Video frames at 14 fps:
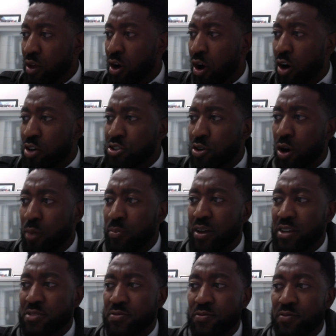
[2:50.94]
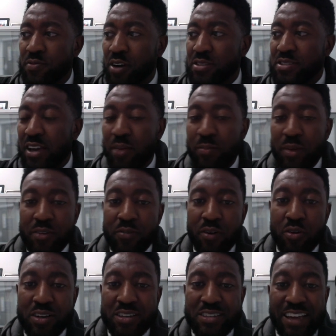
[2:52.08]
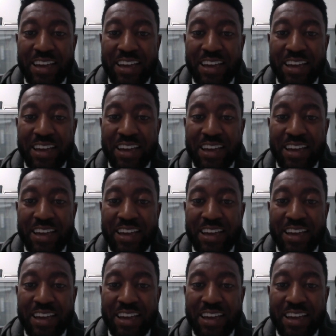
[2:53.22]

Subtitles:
Also, our second big focus